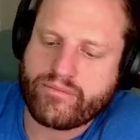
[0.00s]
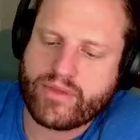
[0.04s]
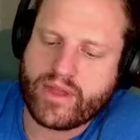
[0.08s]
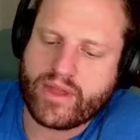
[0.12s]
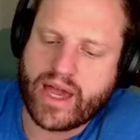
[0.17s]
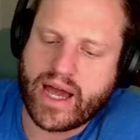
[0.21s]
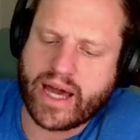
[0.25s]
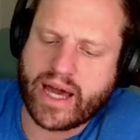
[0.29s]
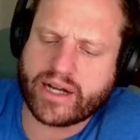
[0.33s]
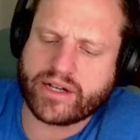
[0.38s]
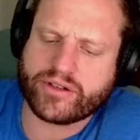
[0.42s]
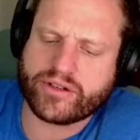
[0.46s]

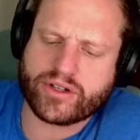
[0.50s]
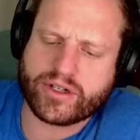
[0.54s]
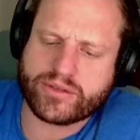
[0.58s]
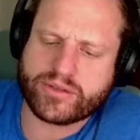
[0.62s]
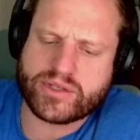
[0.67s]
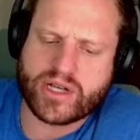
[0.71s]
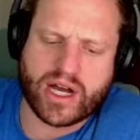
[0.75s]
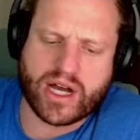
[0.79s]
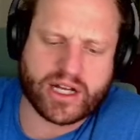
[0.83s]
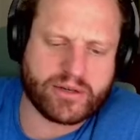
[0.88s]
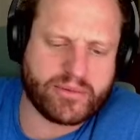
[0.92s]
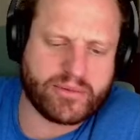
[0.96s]
I don't know what I'm
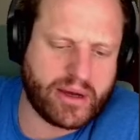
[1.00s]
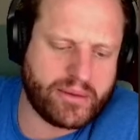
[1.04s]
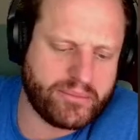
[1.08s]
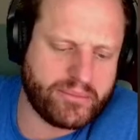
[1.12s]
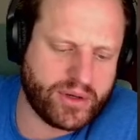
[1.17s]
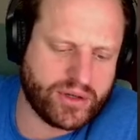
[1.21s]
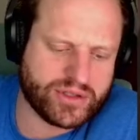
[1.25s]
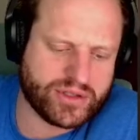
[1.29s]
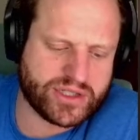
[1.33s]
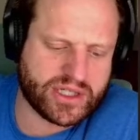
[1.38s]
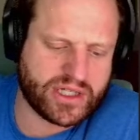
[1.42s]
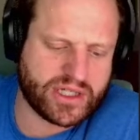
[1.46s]
talking about.
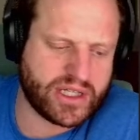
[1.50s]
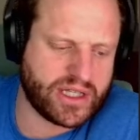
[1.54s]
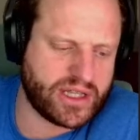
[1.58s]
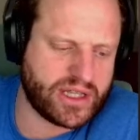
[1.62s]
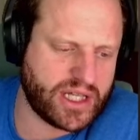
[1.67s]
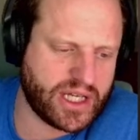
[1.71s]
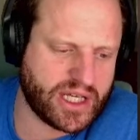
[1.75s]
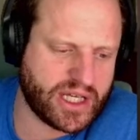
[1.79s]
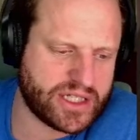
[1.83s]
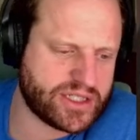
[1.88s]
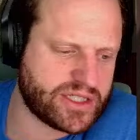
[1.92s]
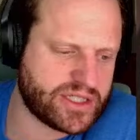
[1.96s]
Mostly the
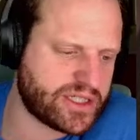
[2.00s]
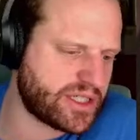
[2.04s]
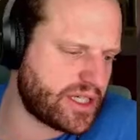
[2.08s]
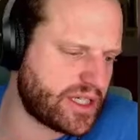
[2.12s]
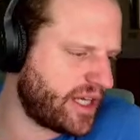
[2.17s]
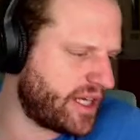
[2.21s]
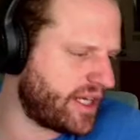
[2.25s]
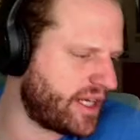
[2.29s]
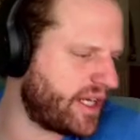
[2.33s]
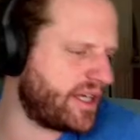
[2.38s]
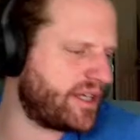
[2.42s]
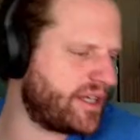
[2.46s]
thing is,
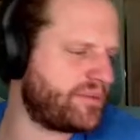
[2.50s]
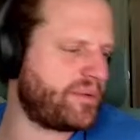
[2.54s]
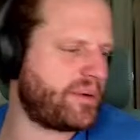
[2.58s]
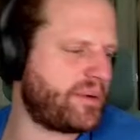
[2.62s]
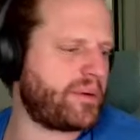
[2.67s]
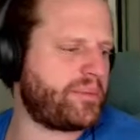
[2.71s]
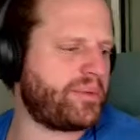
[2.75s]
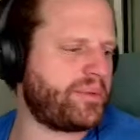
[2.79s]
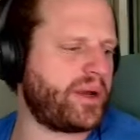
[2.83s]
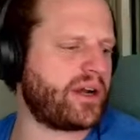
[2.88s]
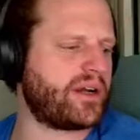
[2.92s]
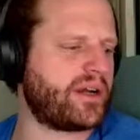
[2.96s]

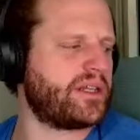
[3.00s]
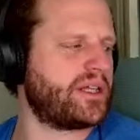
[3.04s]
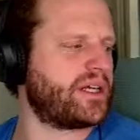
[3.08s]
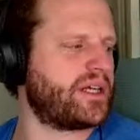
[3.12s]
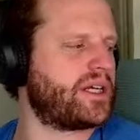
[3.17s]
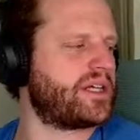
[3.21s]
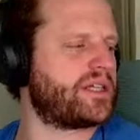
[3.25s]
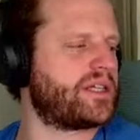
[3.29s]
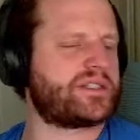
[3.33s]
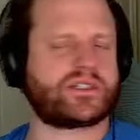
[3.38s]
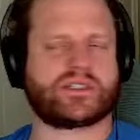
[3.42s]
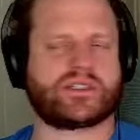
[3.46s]
apparently
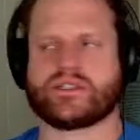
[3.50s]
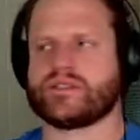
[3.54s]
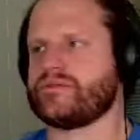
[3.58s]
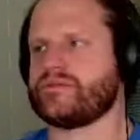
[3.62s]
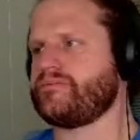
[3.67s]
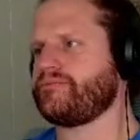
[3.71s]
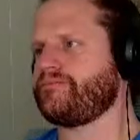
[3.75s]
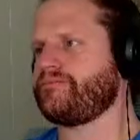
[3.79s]
it's